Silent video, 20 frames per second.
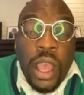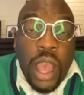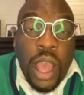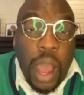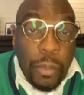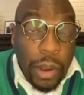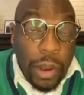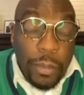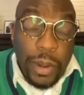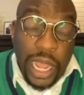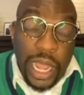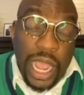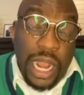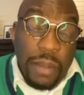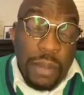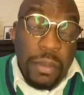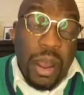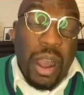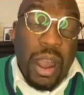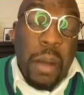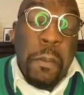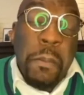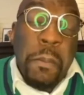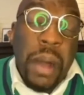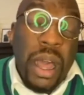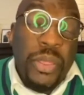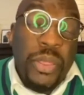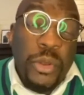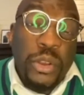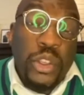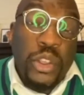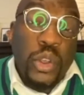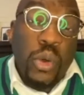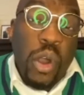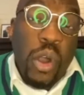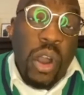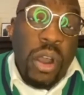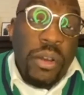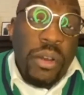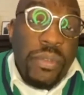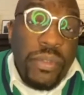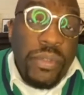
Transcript: I probably had about a month or two off.